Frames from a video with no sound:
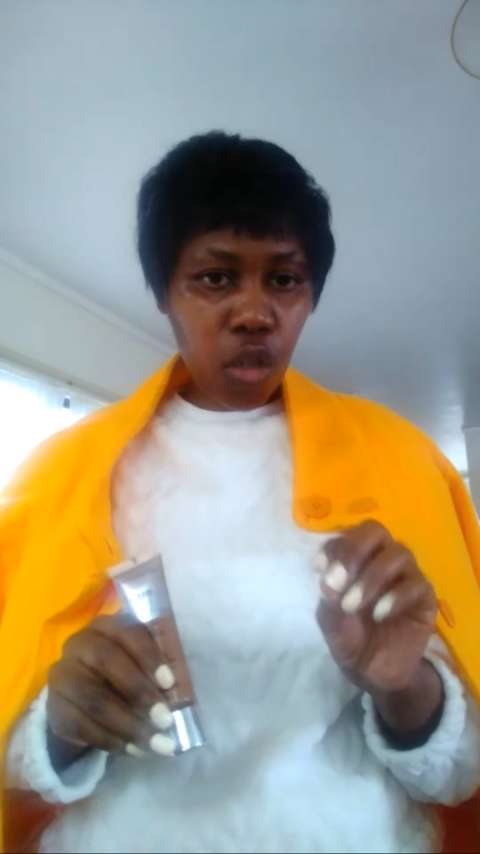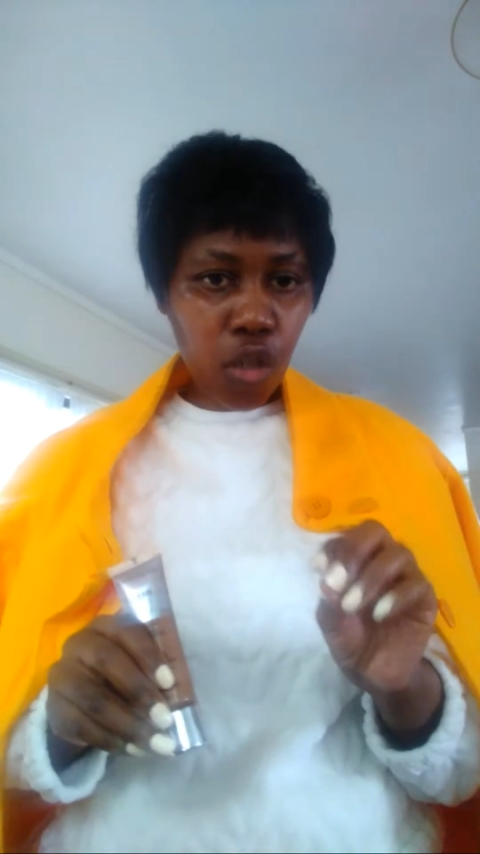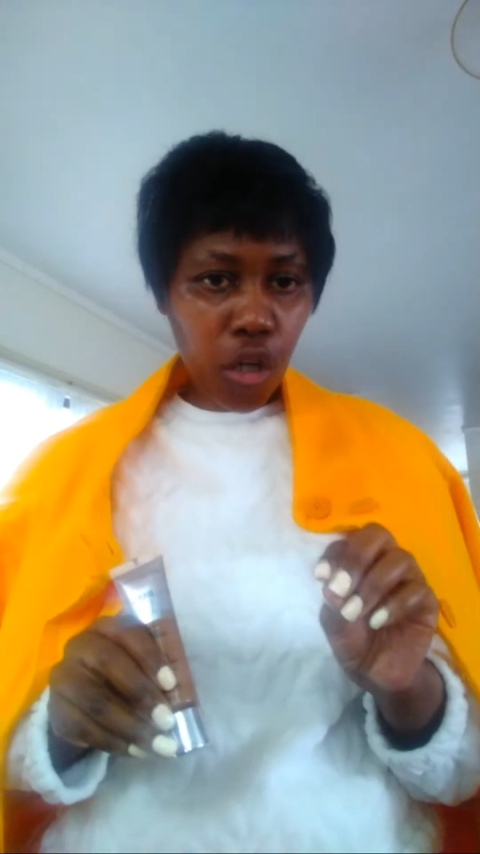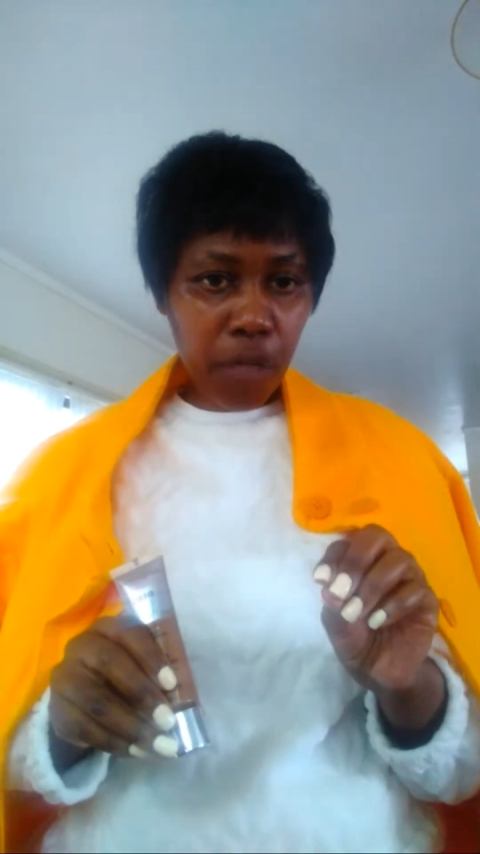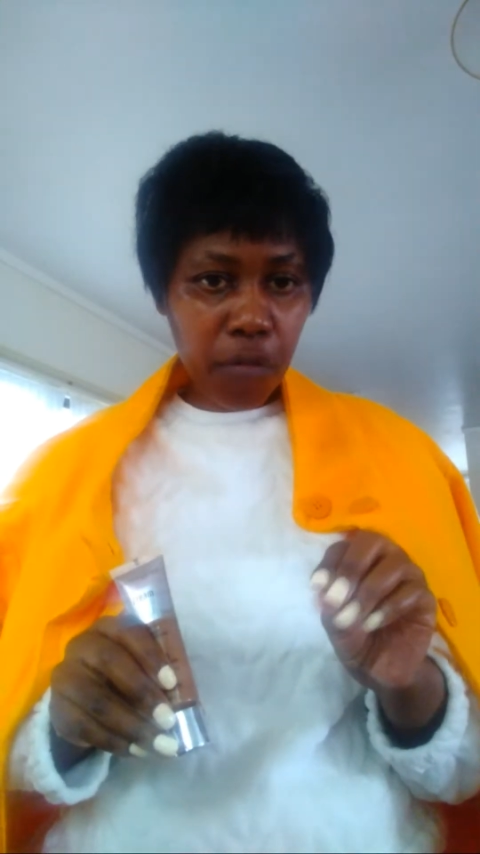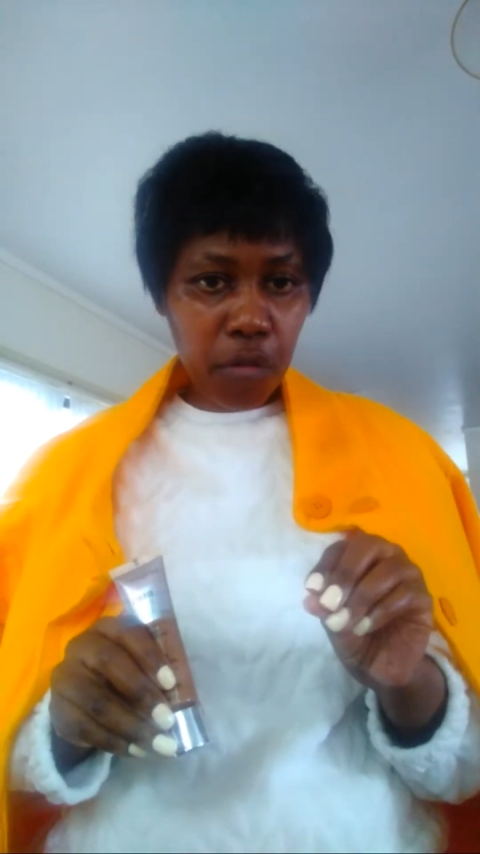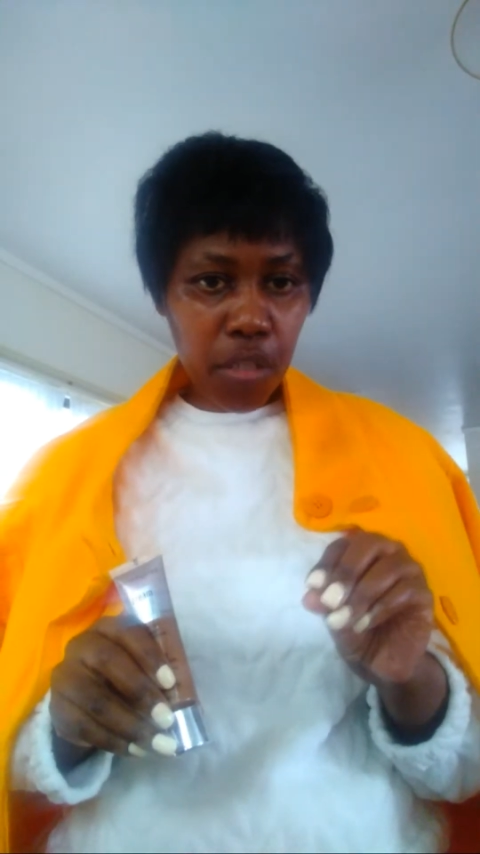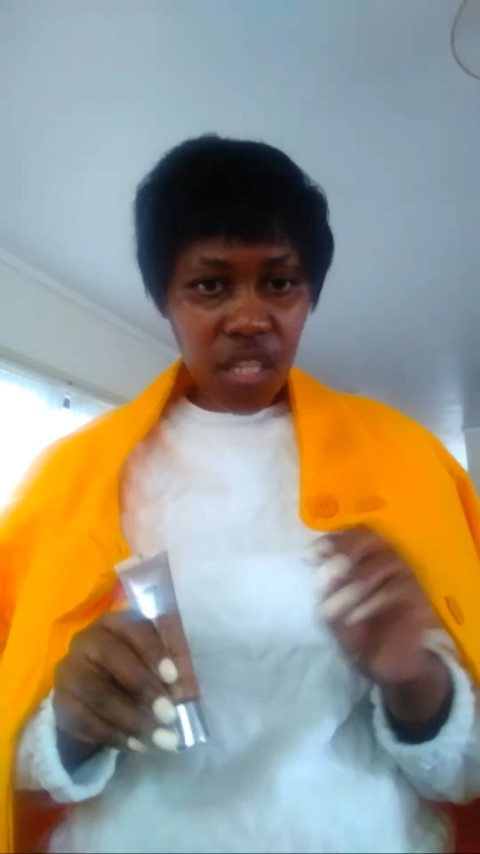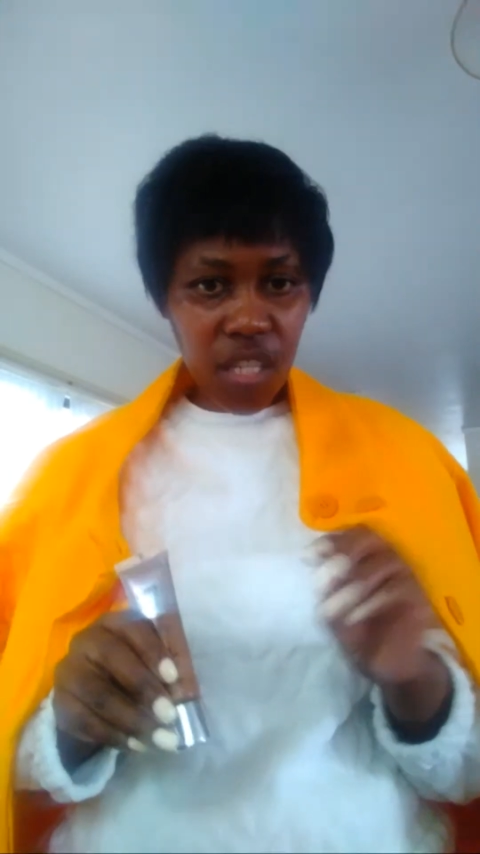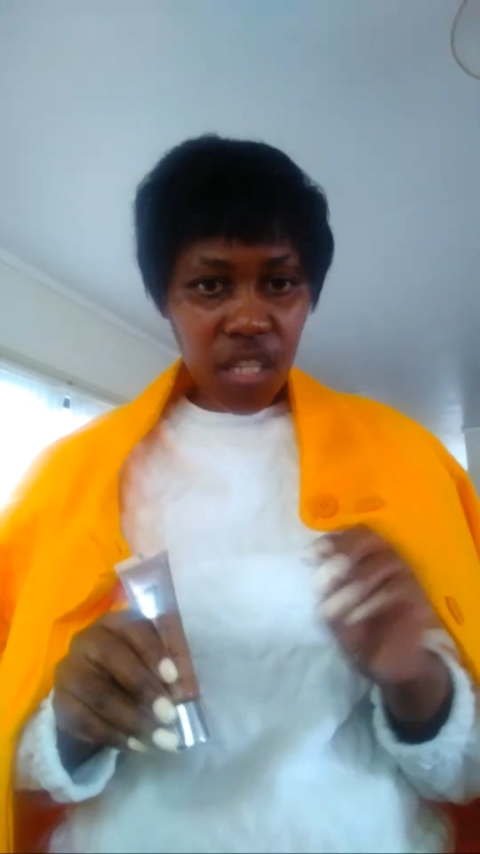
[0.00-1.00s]
of goodies
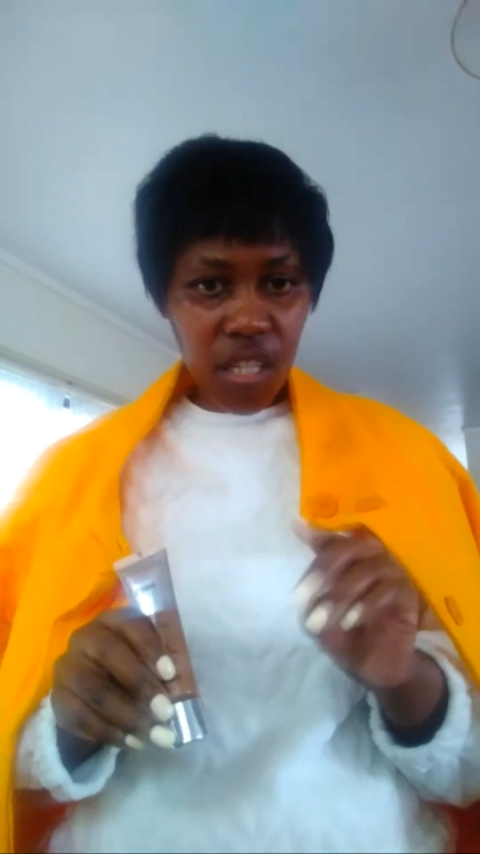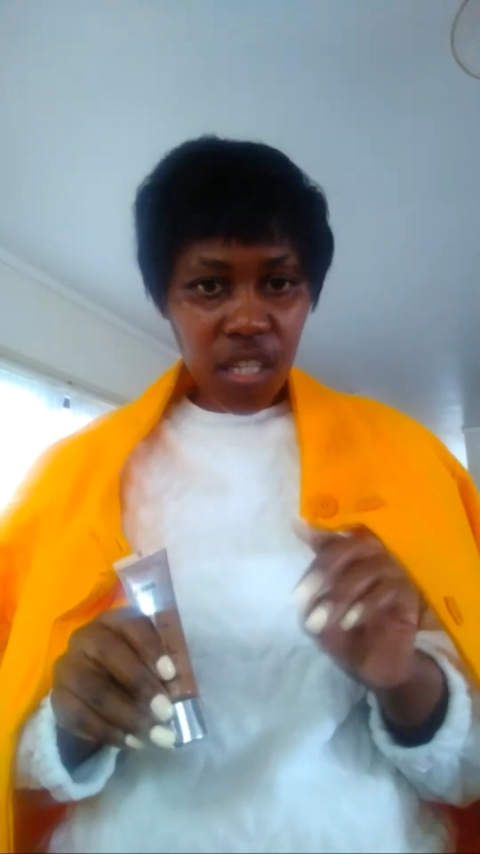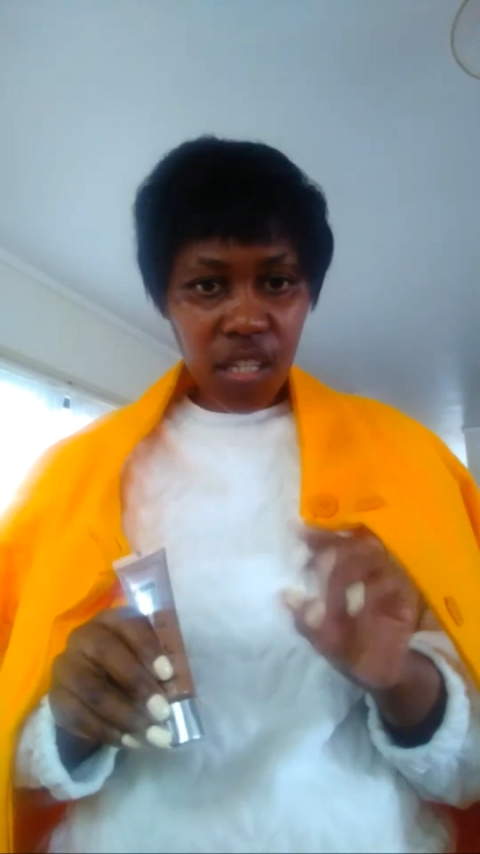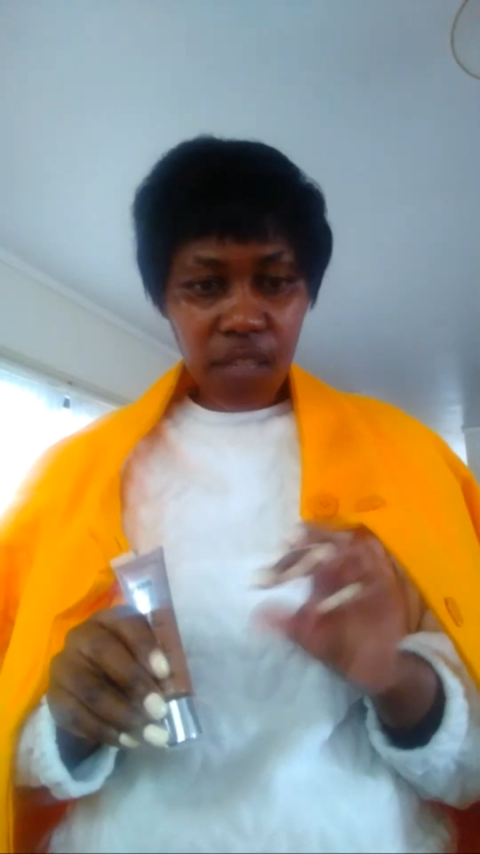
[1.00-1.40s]
there.